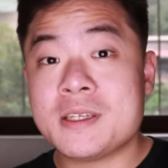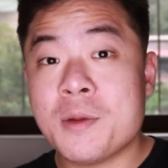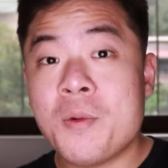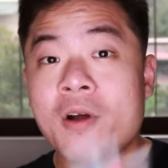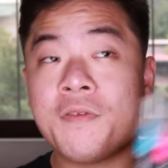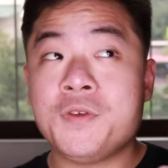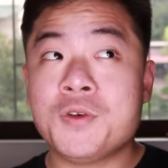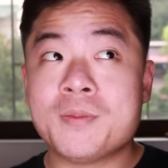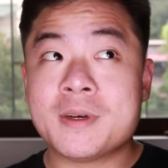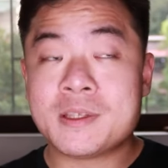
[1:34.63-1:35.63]
to Singapore a
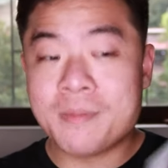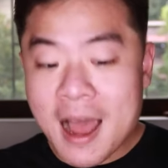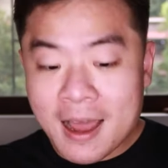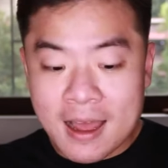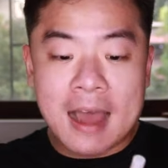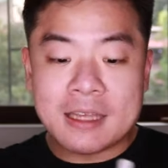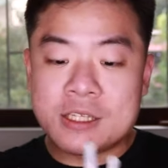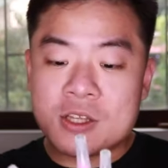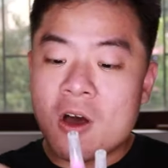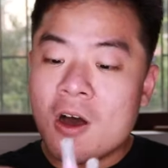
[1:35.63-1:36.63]
few months back, I
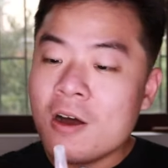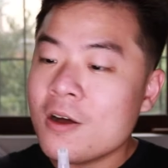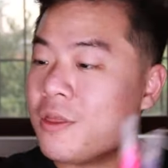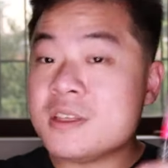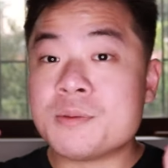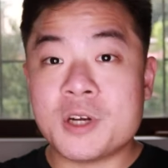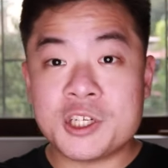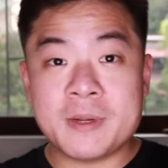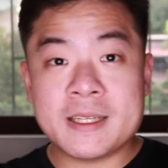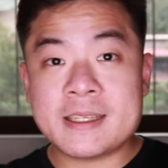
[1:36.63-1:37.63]
saw these
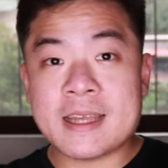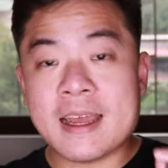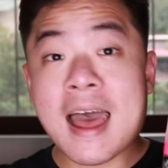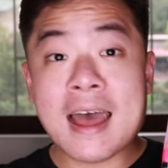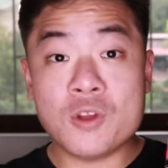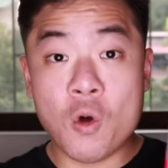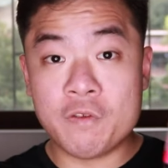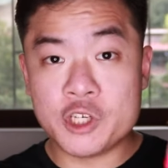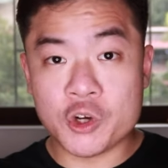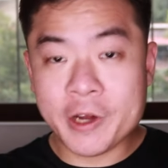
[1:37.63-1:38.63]
brush pens at
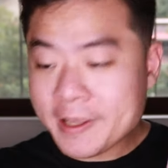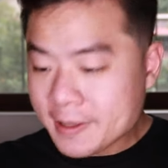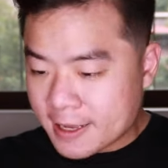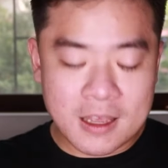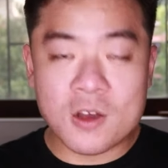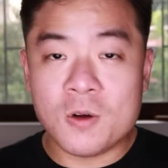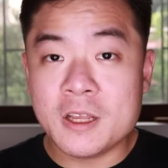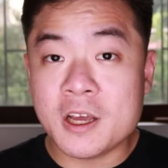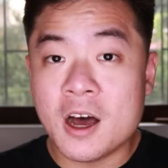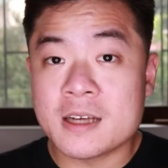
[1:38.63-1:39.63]
Overjoyed. It
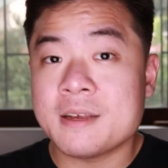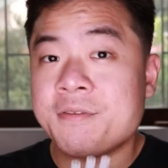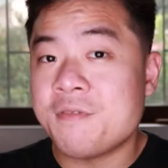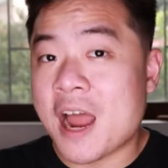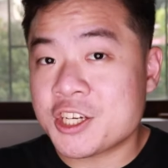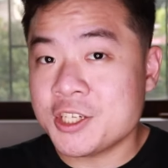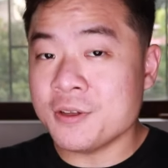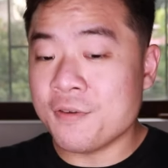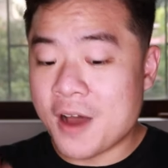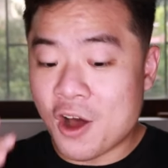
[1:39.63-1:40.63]
only cost a
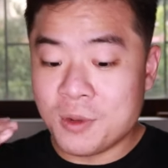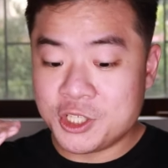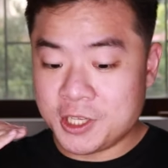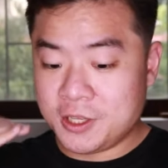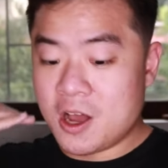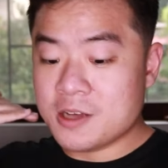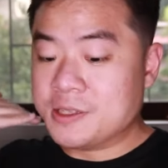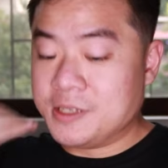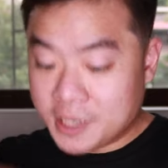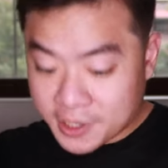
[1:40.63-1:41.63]
fraction of how much it
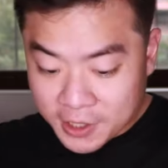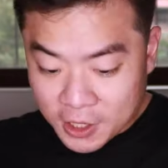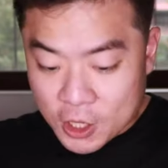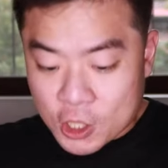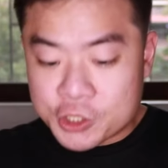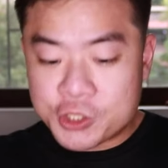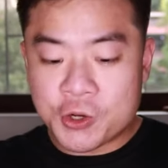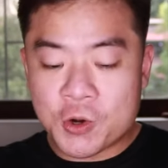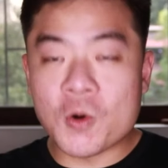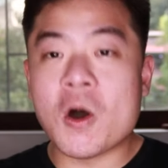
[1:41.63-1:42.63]
costs here.
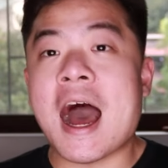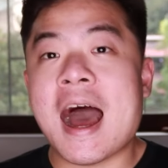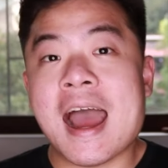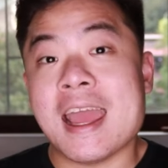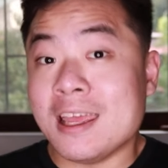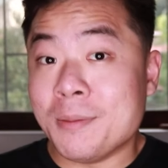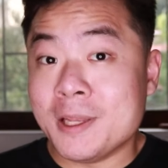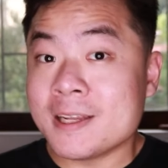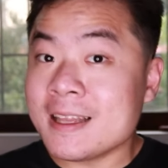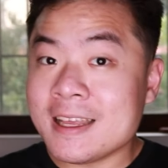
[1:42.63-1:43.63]
So I
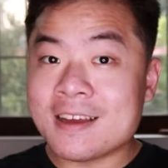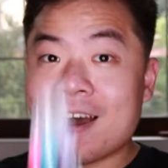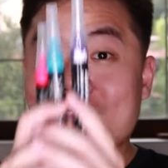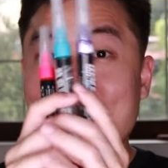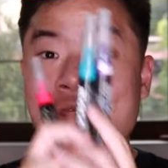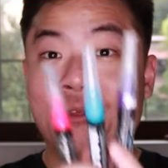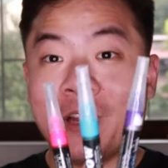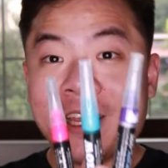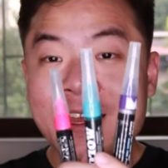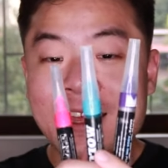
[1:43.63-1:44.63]
immediately got
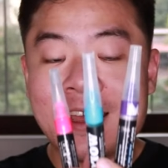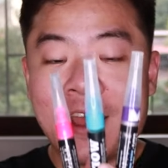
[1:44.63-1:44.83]
3.